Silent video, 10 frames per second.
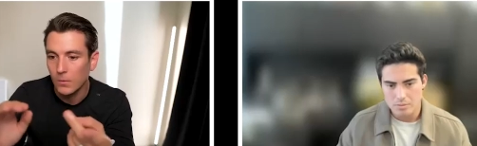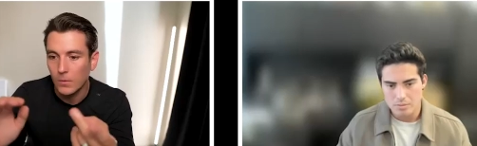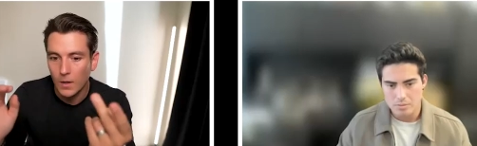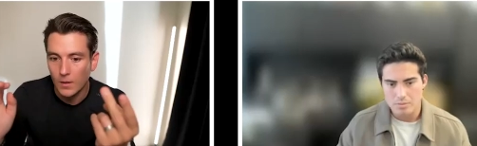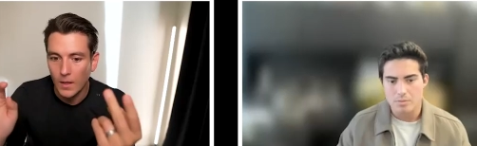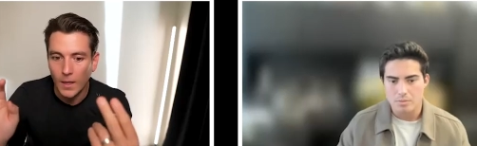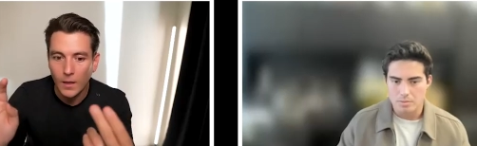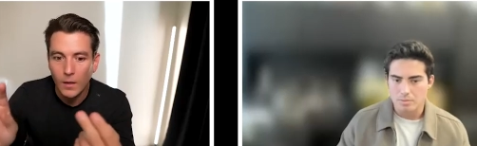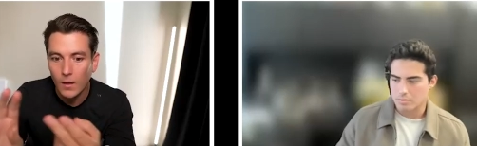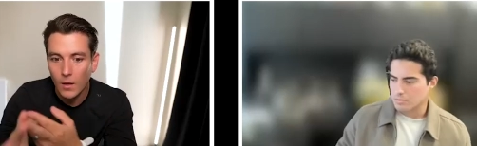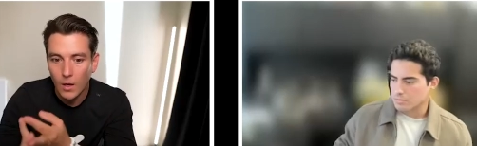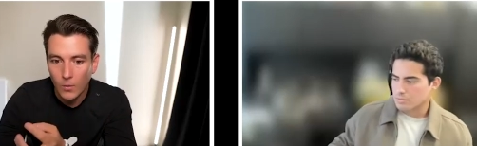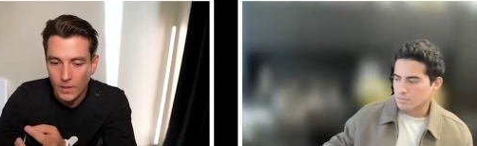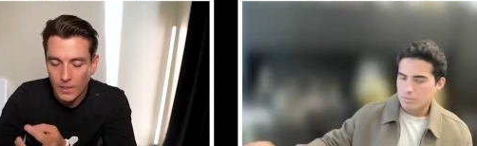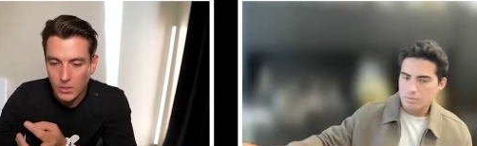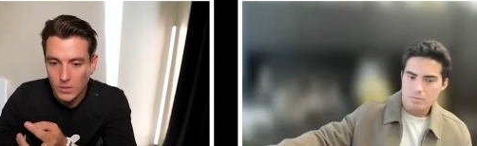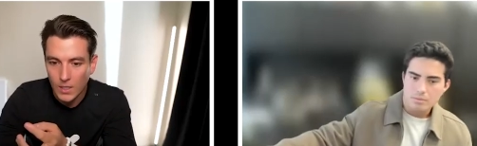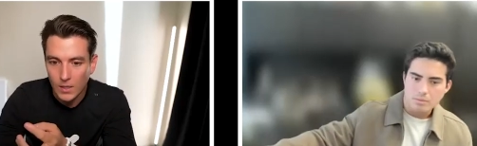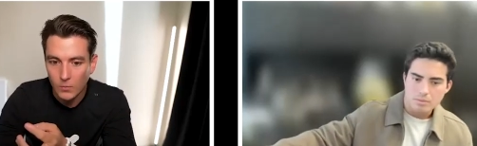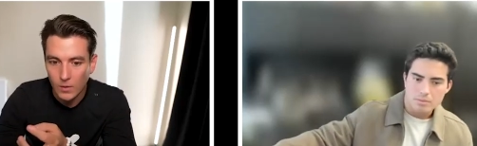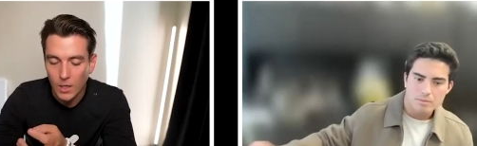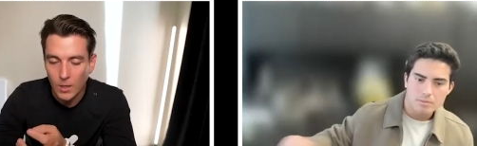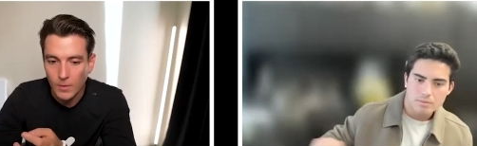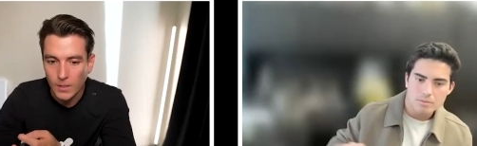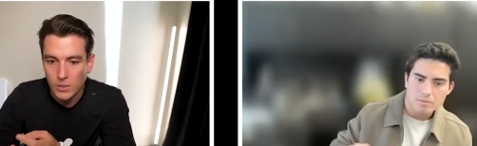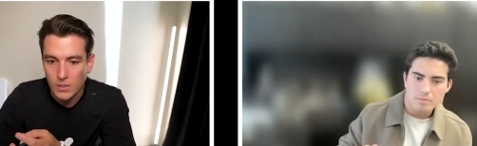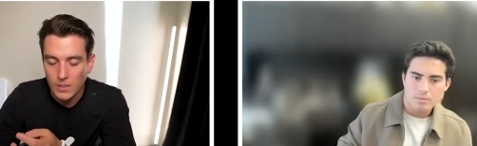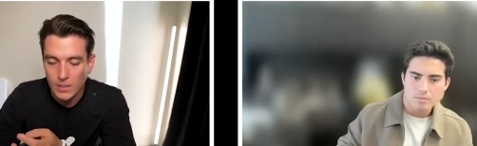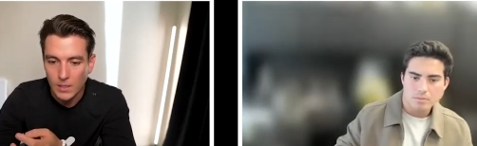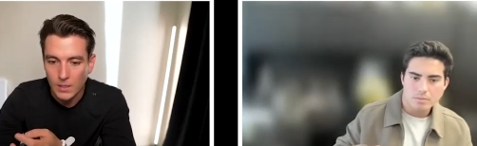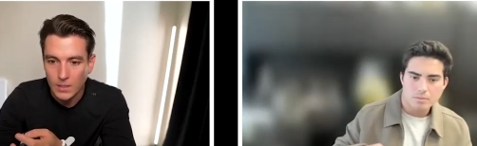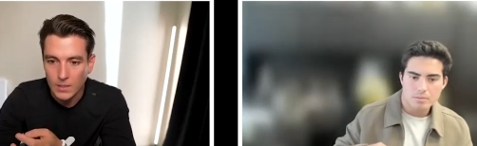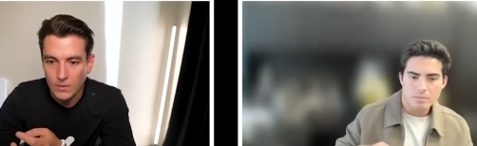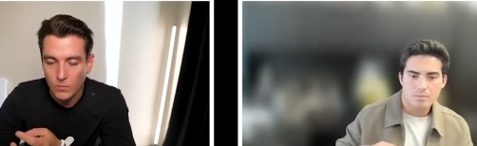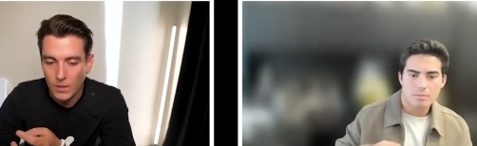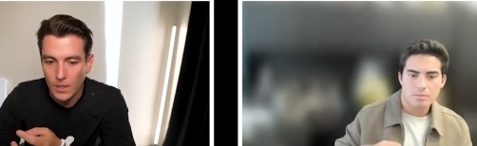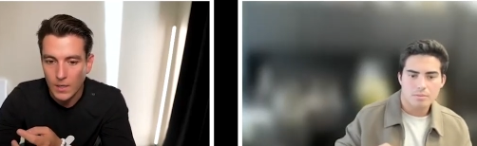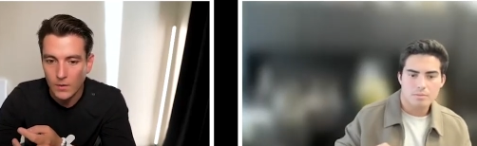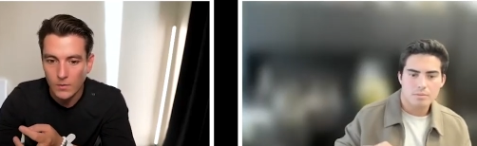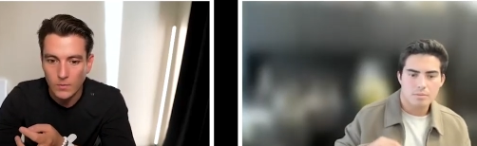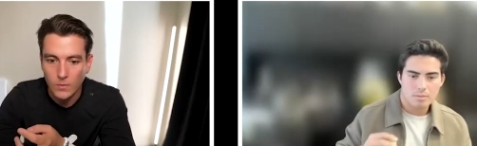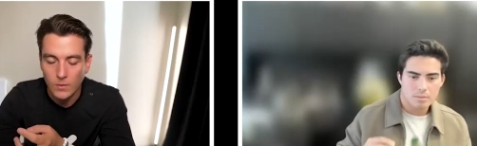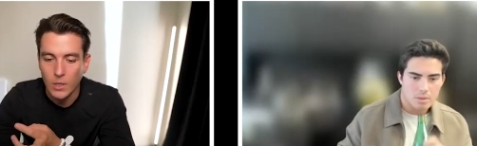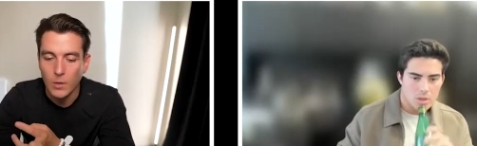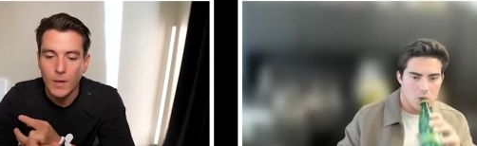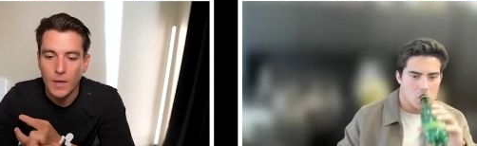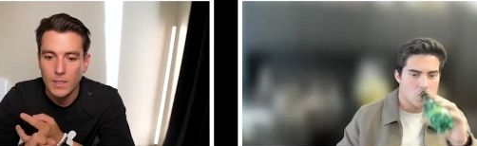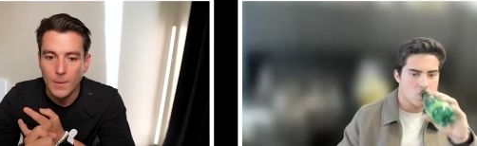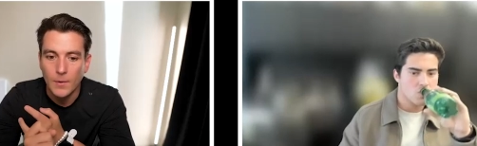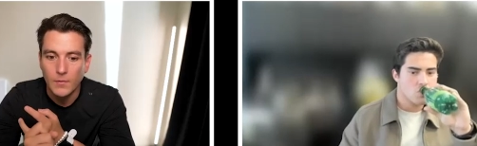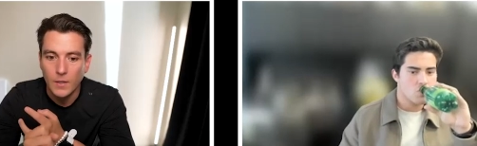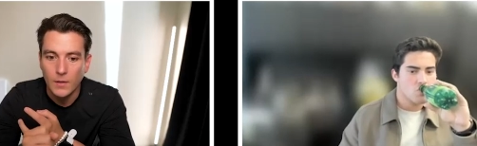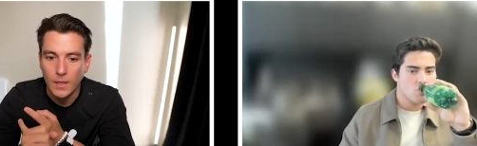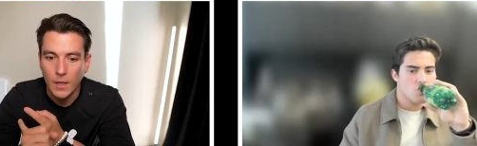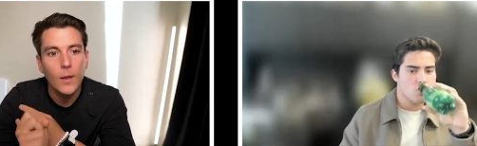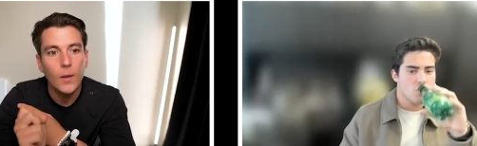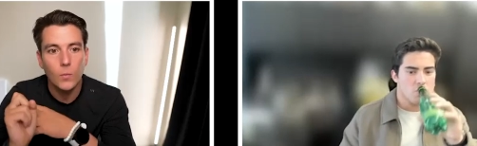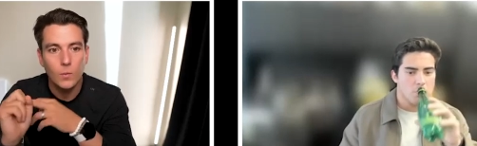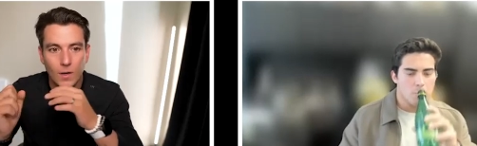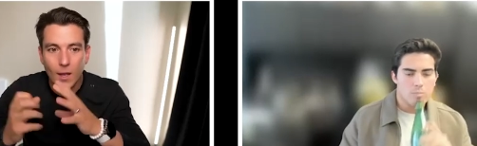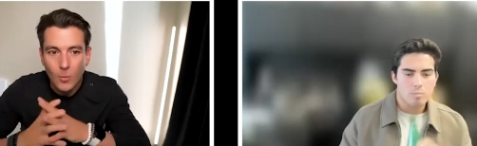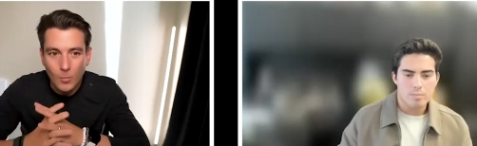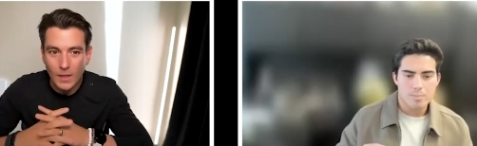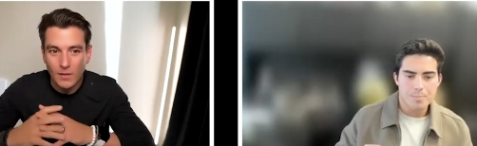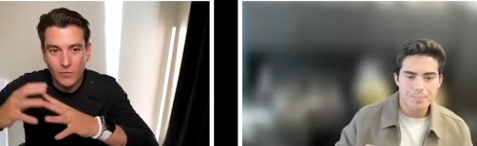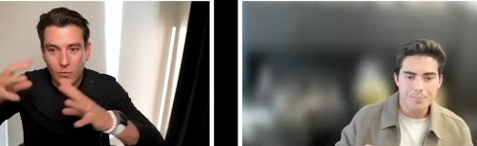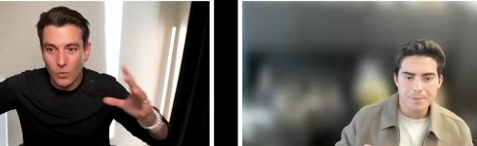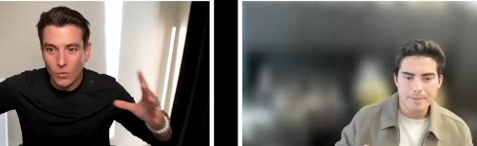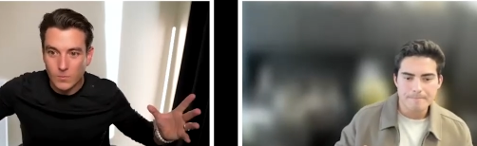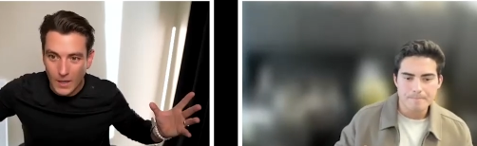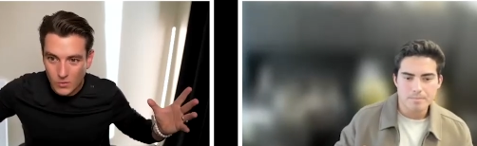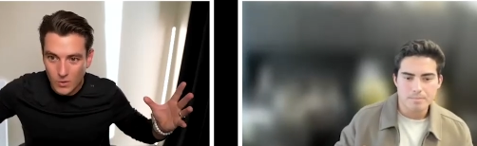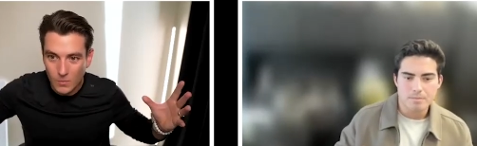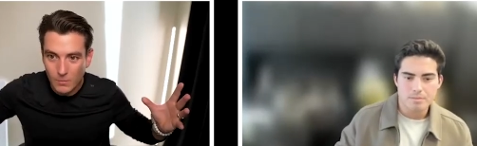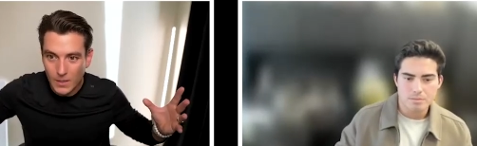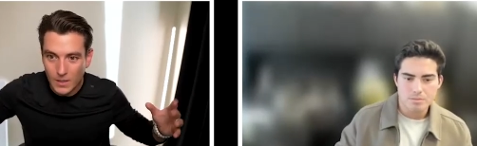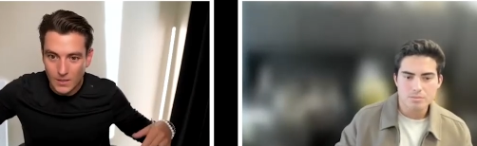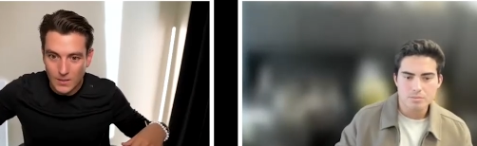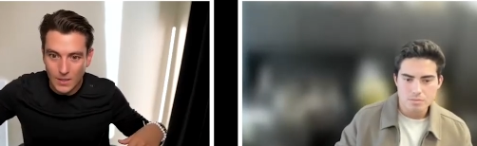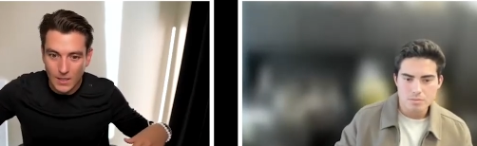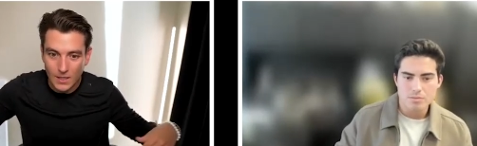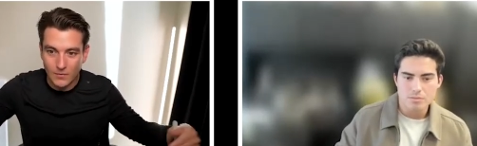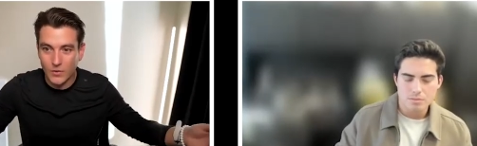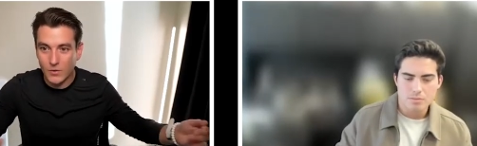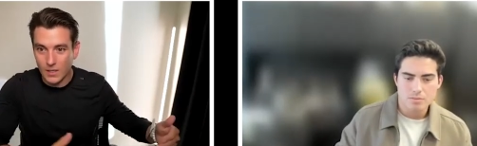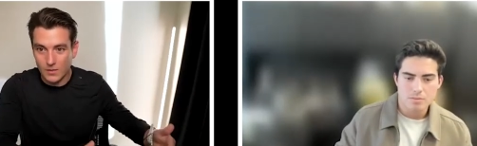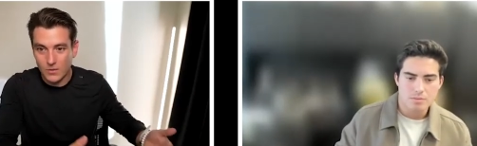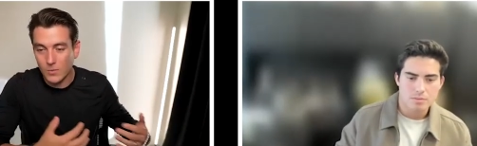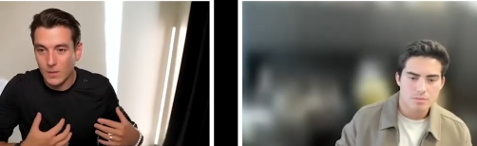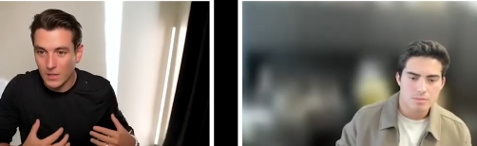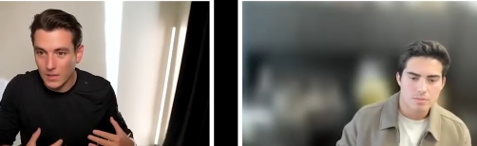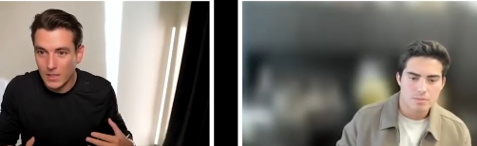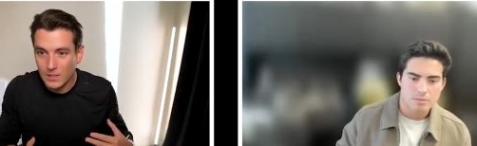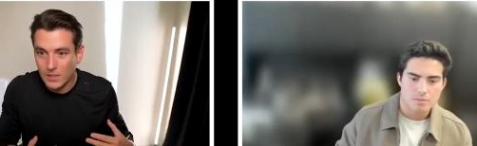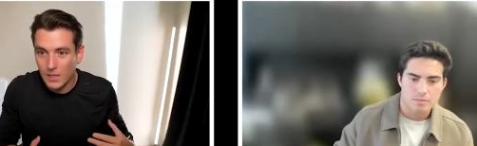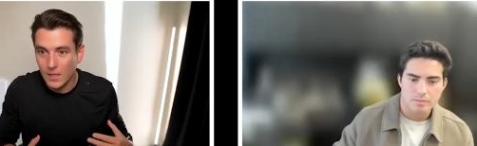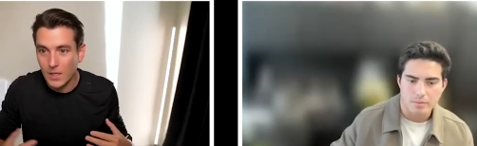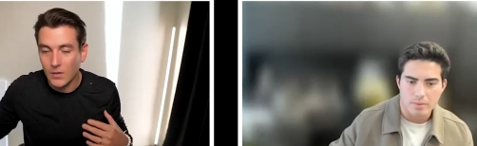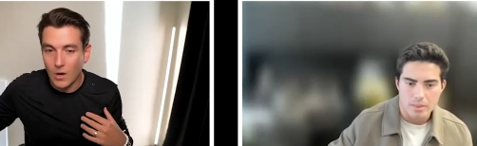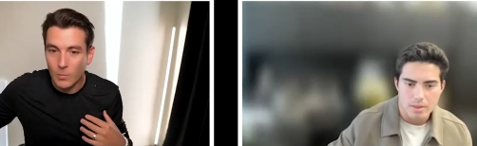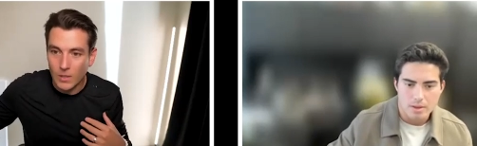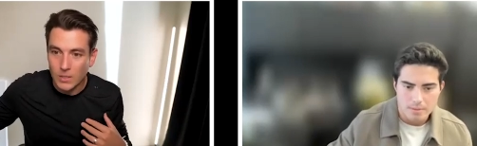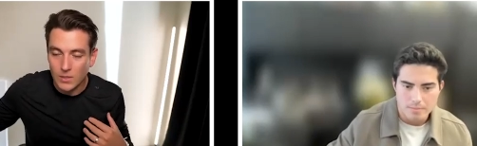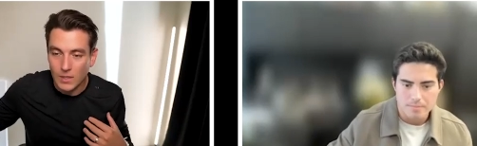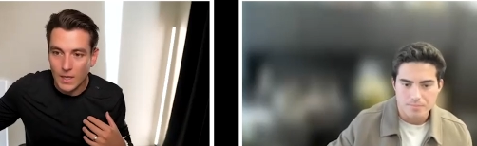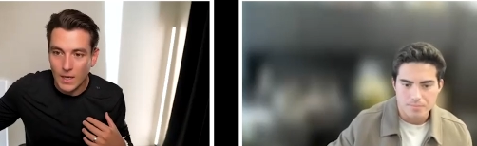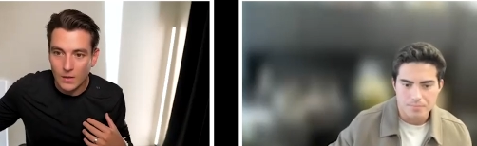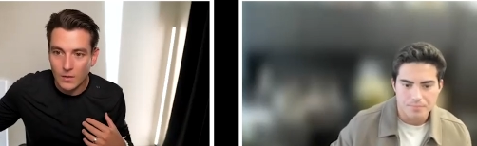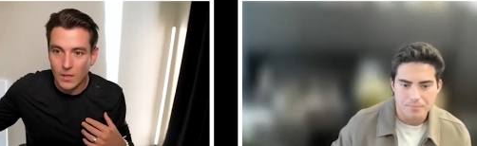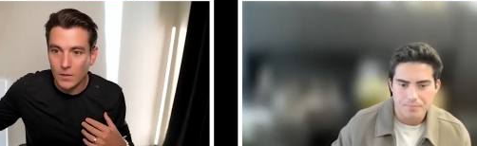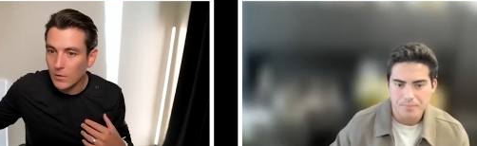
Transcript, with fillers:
Speaker 1: We're not like oh we're gonna get you ten, we're gonna help your agency get ten leads in one day, or or you don't pay type of deal. Like, we want to help like full spectrum because like if you get too many leads and you operationally can't handle it,